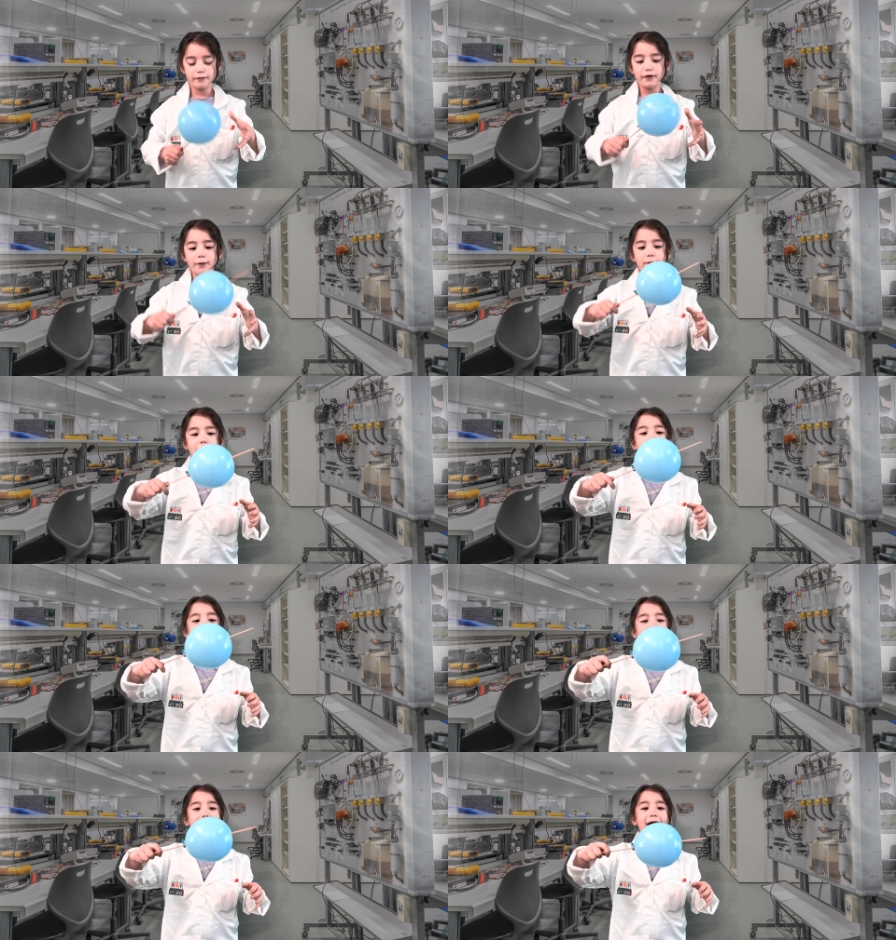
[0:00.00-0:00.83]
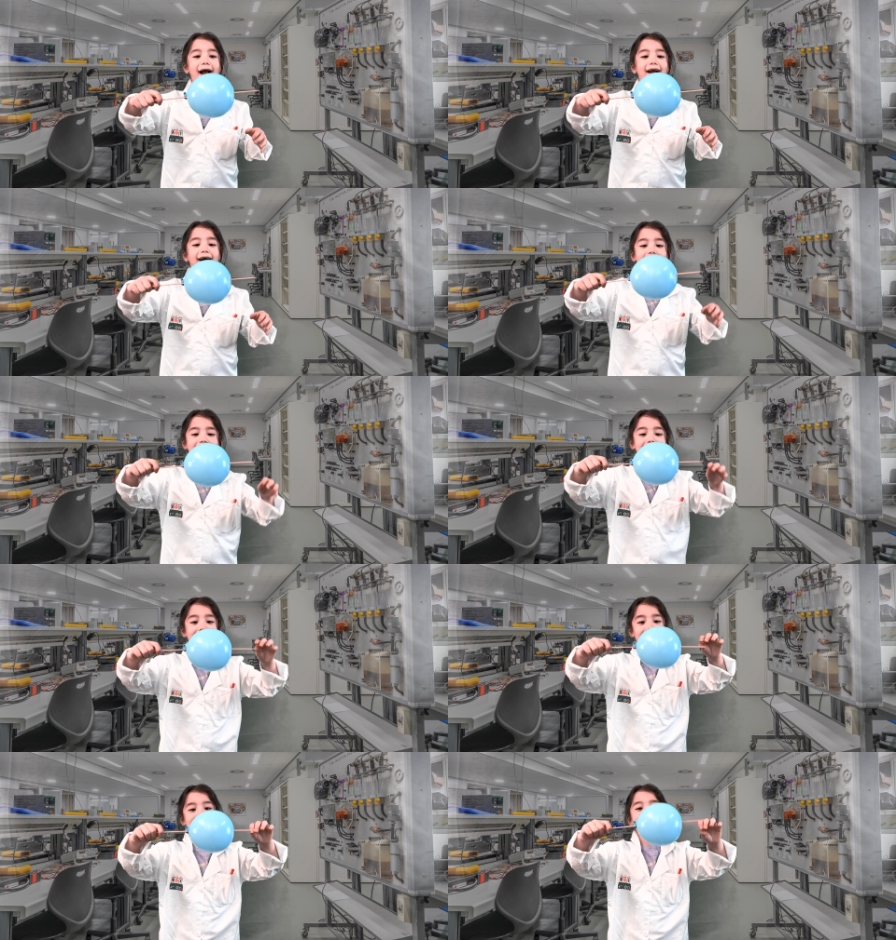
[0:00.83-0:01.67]
Wow, I got it
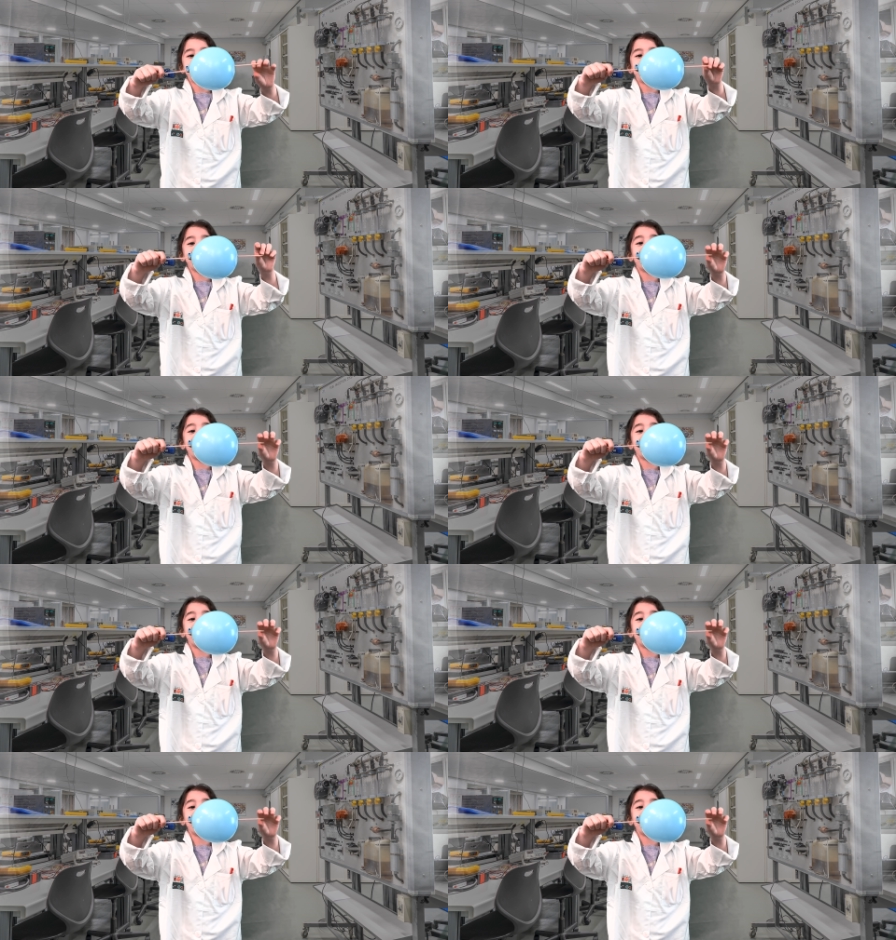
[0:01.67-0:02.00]
on a stick.